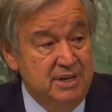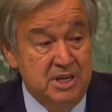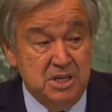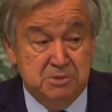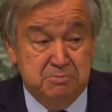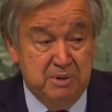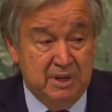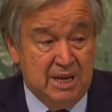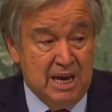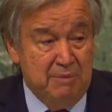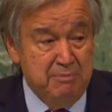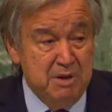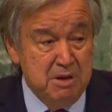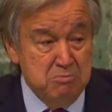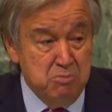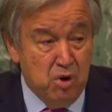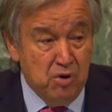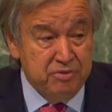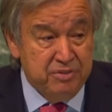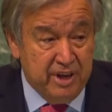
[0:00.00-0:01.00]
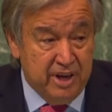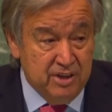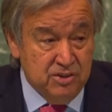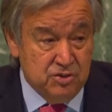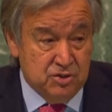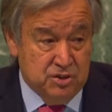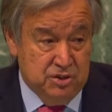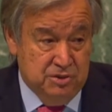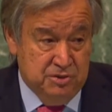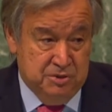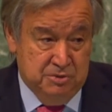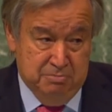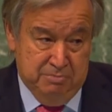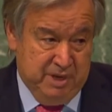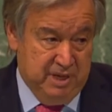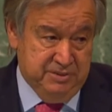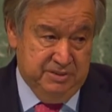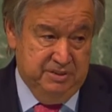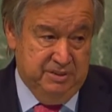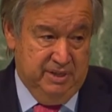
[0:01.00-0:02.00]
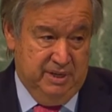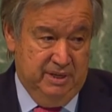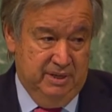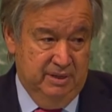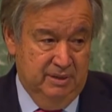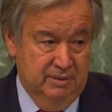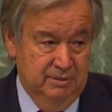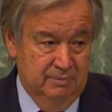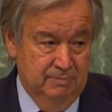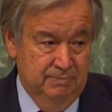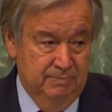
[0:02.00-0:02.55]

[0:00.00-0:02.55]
is becoming more dangerous by the day.